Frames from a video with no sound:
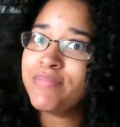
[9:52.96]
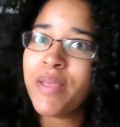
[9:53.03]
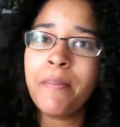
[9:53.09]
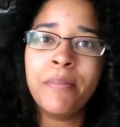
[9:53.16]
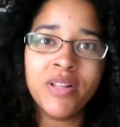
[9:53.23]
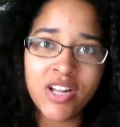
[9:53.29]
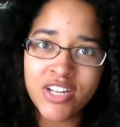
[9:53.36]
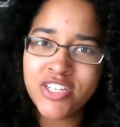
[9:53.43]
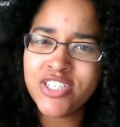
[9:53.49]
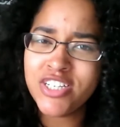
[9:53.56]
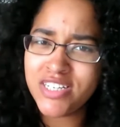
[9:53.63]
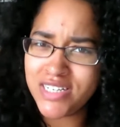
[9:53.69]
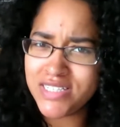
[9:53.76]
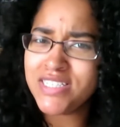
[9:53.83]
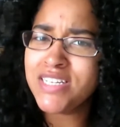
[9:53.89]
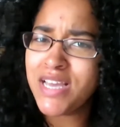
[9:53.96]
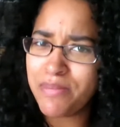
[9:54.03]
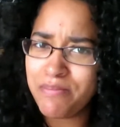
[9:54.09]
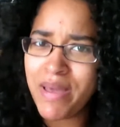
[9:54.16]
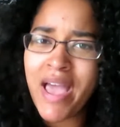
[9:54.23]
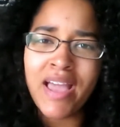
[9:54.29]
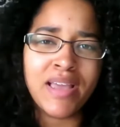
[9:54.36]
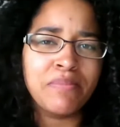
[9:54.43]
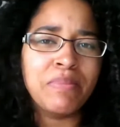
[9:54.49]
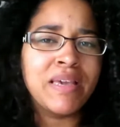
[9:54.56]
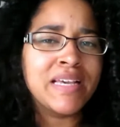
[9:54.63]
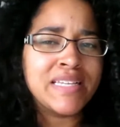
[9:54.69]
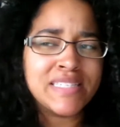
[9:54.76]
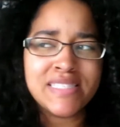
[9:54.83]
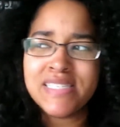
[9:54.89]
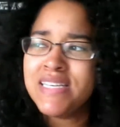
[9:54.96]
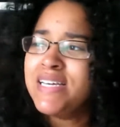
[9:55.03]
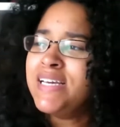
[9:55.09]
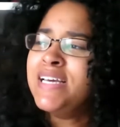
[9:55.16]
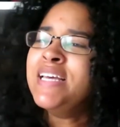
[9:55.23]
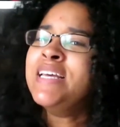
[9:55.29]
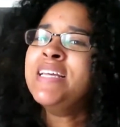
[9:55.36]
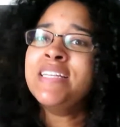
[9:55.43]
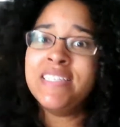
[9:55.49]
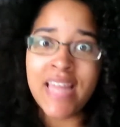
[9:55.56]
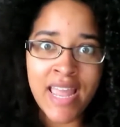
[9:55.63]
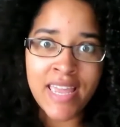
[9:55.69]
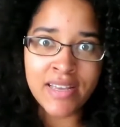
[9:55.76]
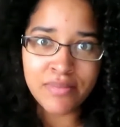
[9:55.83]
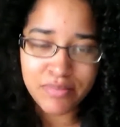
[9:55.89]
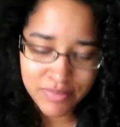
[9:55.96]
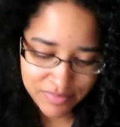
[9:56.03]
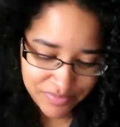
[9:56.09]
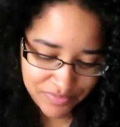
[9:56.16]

Blondin needs to come back because, damn,